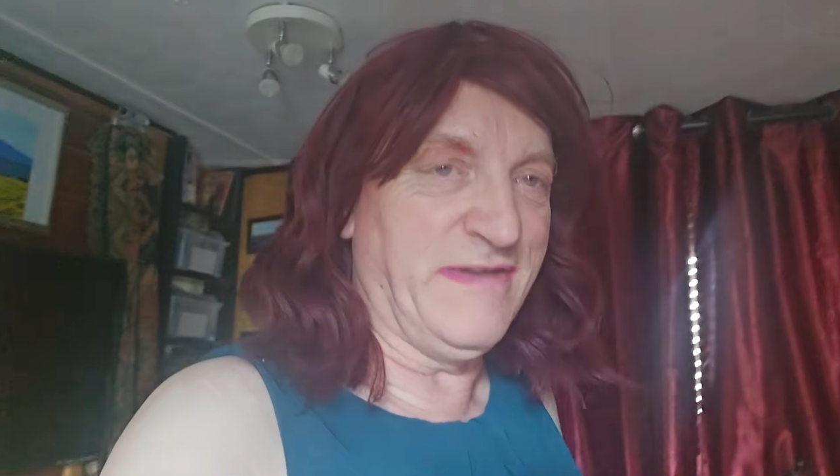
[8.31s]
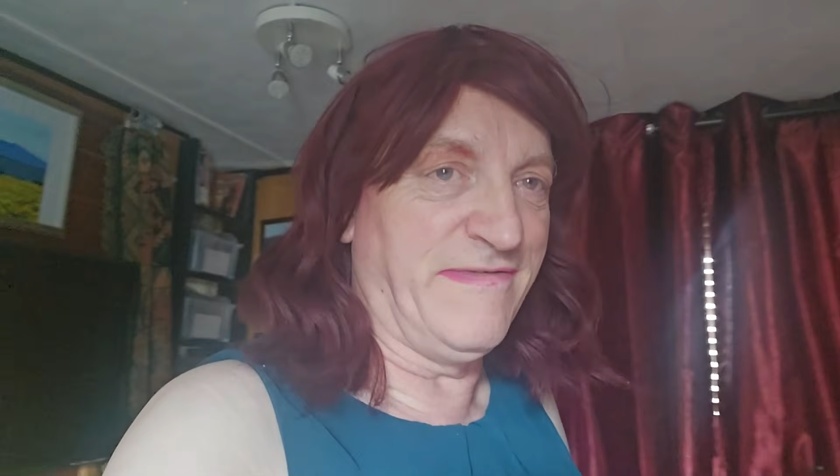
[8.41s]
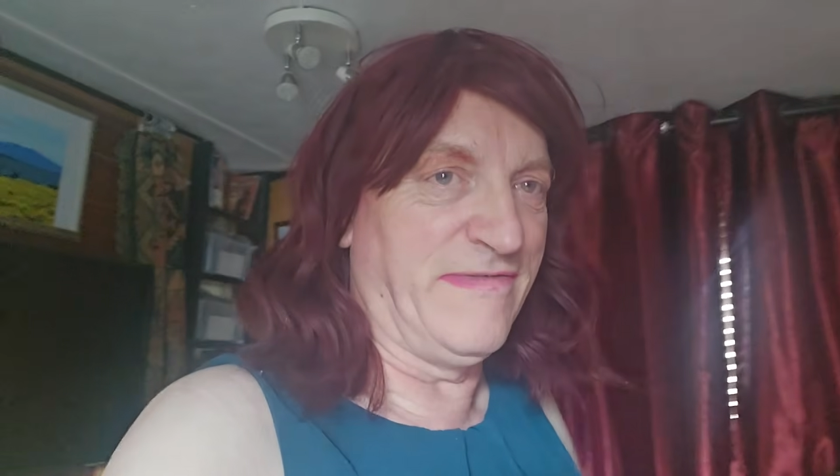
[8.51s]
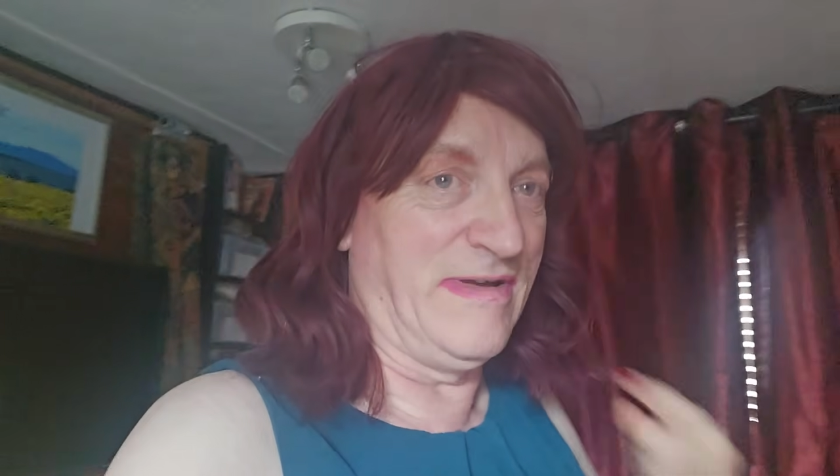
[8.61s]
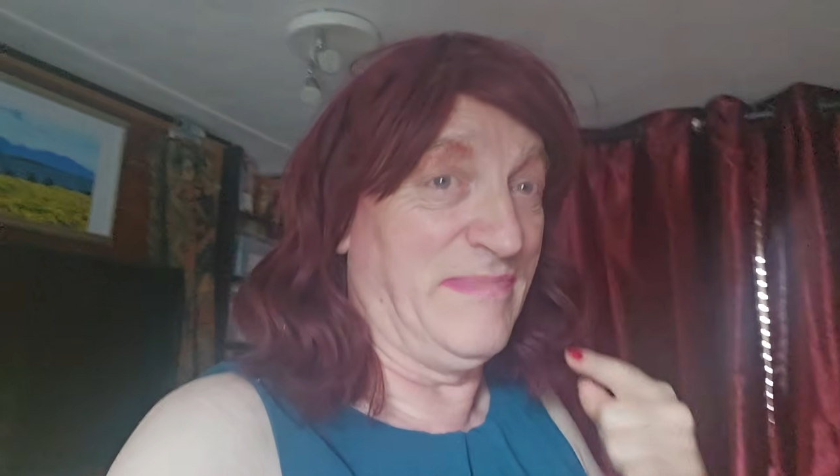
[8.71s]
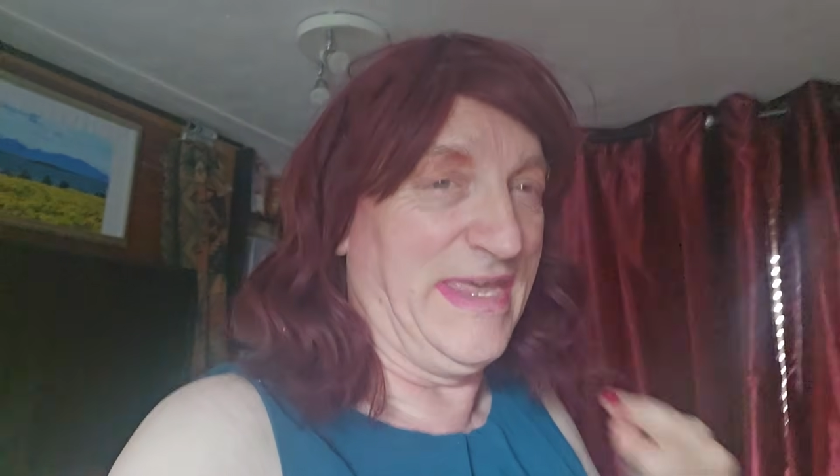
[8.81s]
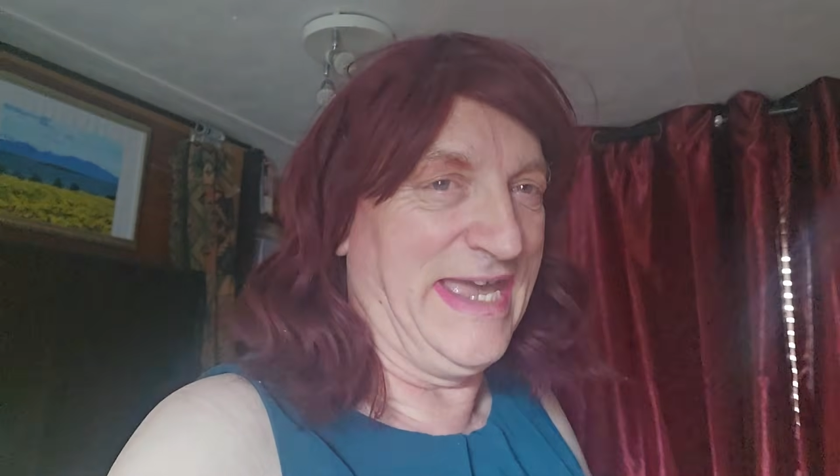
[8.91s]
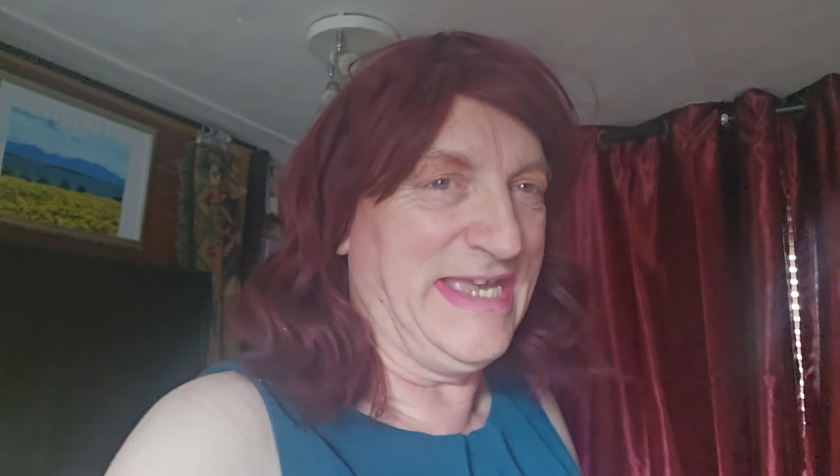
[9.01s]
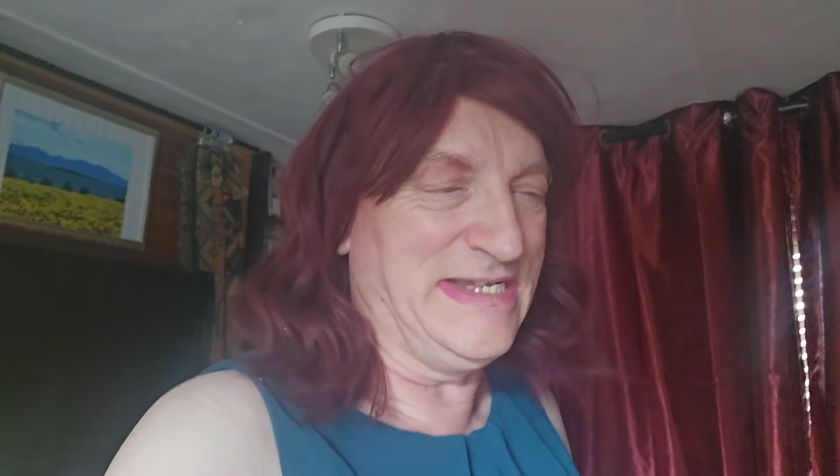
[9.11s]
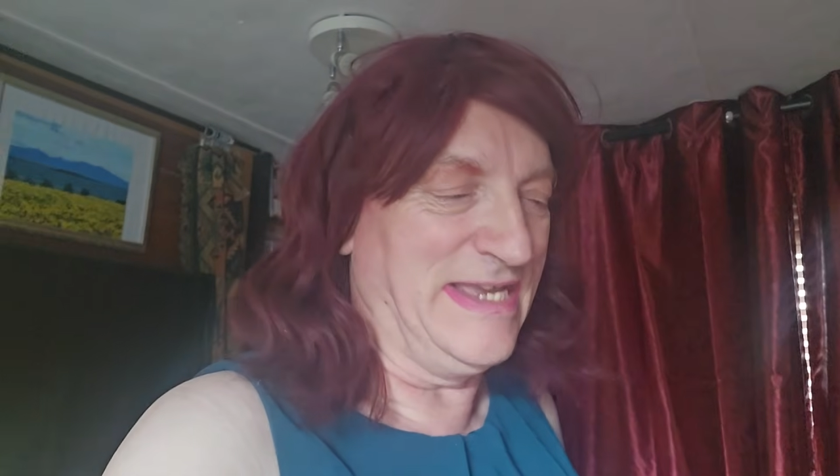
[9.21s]
from the
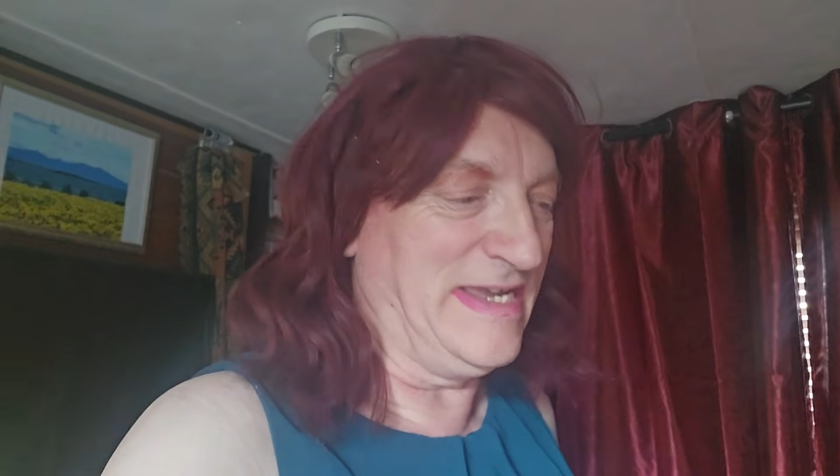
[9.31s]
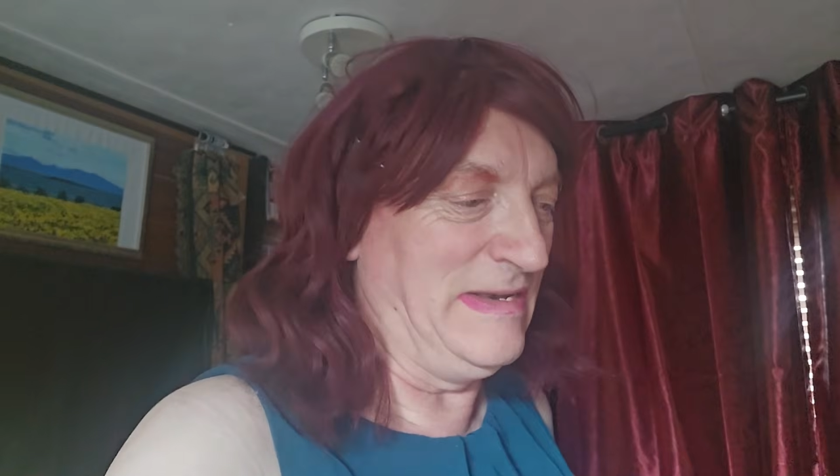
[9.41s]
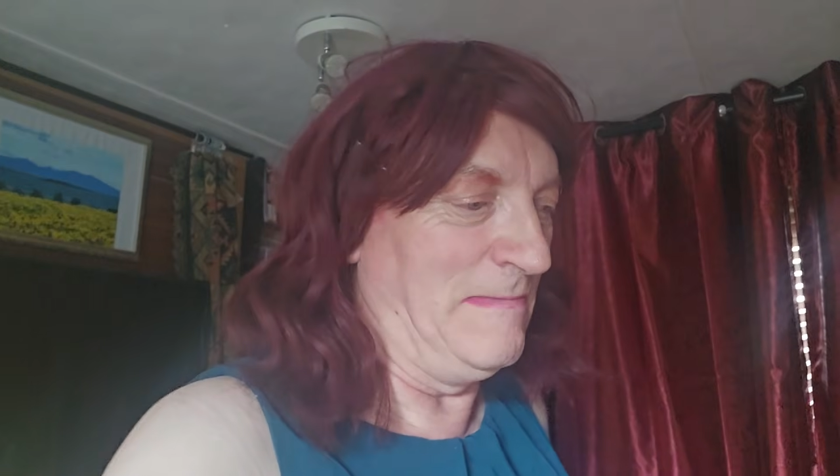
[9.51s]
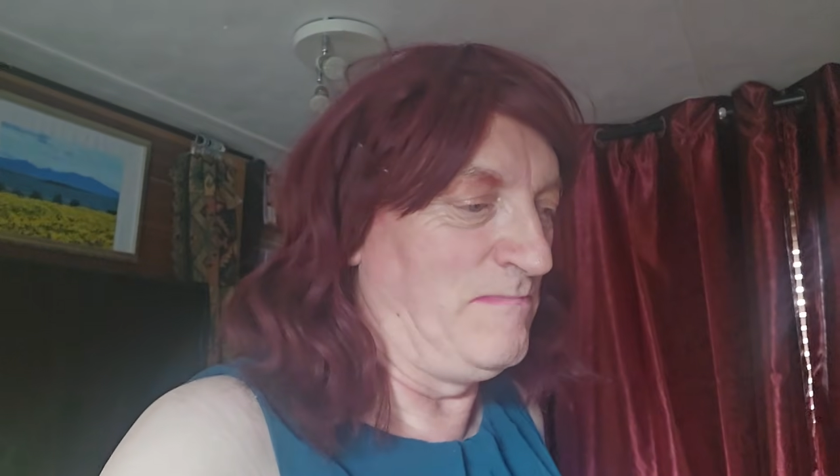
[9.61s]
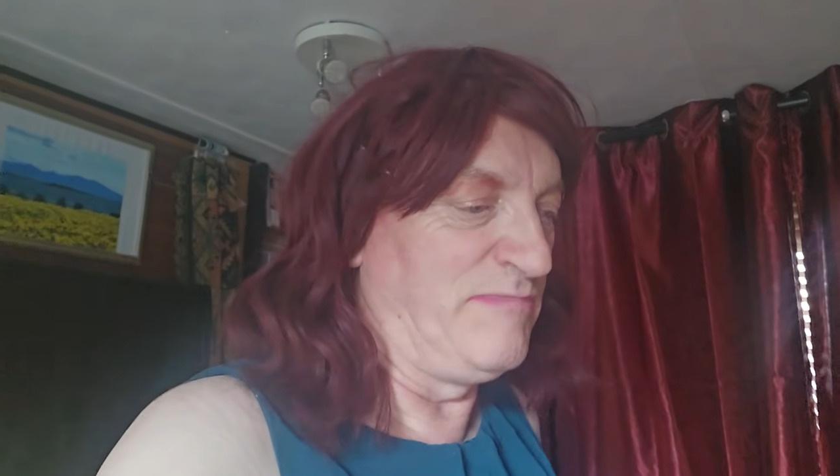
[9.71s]
headline,